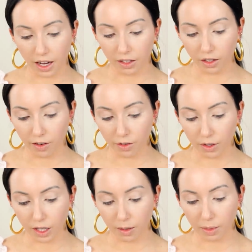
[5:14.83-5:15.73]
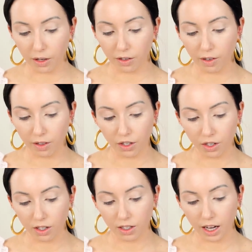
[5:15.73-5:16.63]
I love using powder
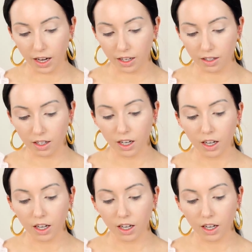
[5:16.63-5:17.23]
foundations as